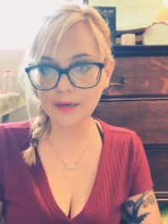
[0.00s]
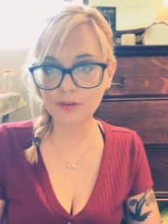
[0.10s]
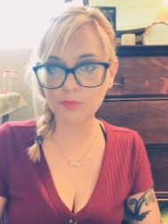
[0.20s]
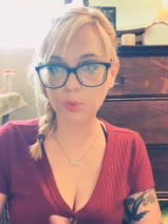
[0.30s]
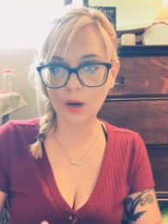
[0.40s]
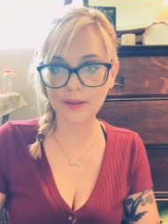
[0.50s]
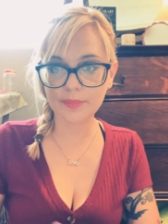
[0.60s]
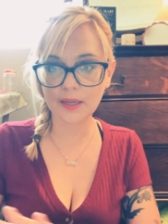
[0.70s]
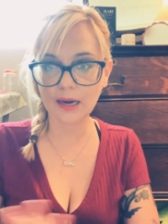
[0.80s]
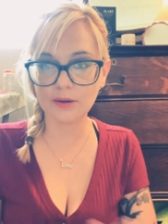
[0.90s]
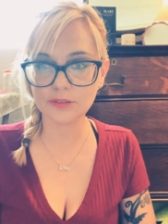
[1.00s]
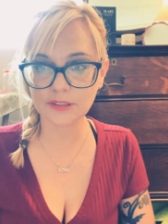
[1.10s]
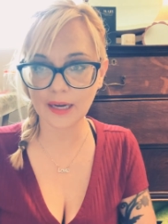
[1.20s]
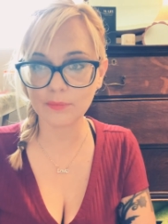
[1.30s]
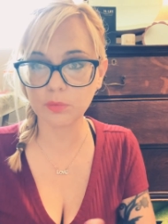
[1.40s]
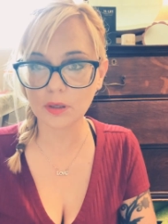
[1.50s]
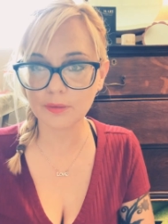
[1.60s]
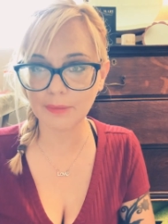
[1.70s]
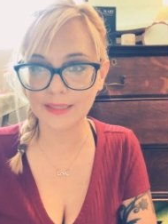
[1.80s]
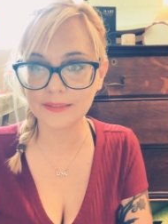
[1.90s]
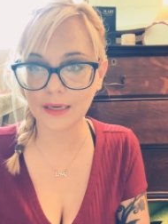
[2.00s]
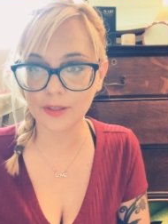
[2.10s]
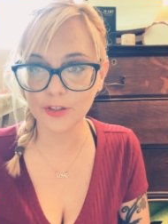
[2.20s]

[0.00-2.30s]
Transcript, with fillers: of what the outside world might tell